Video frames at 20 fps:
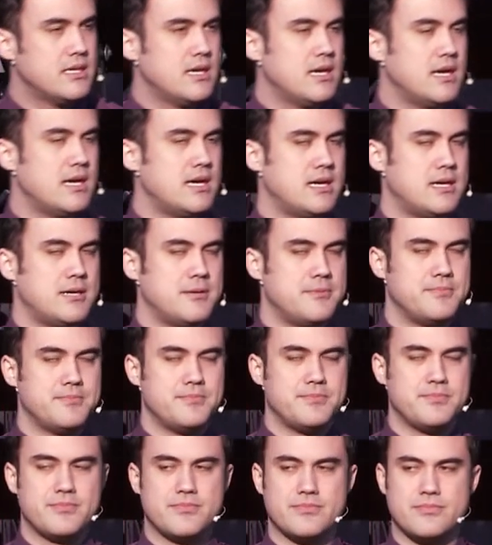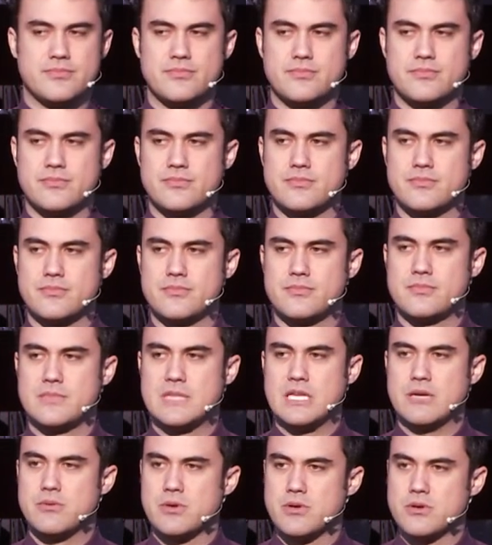
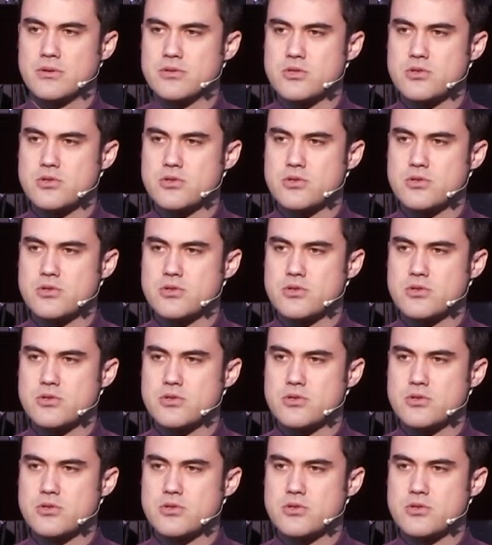They were